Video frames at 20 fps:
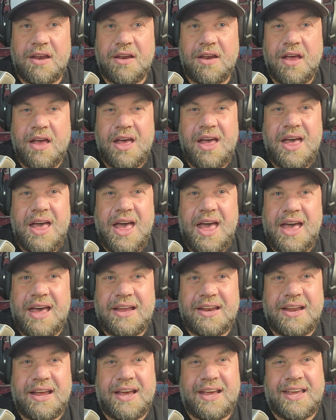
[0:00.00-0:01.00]
And
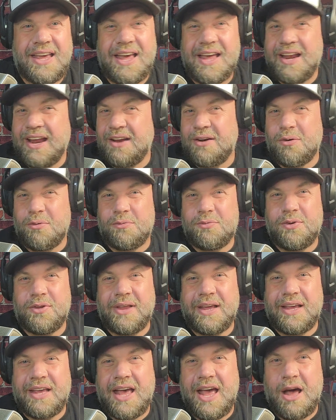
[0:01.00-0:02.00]
and again, I don't
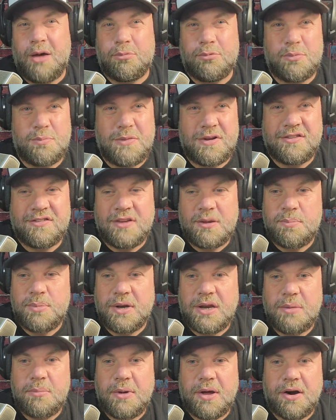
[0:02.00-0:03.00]
feel like it helped me sleep
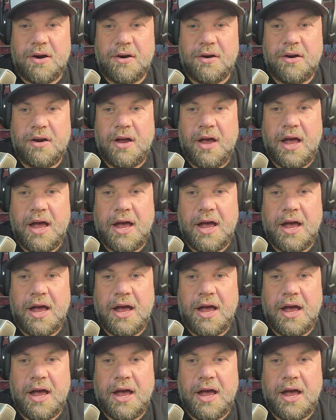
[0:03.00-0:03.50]
any better.